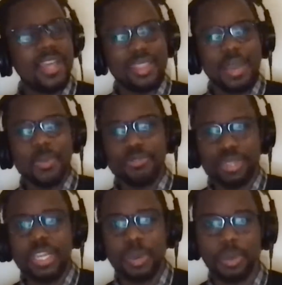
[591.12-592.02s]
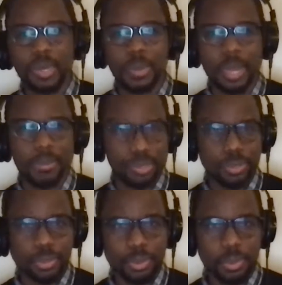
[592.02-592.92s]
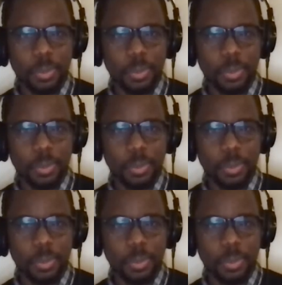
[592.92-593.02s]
that that was really what we were up to.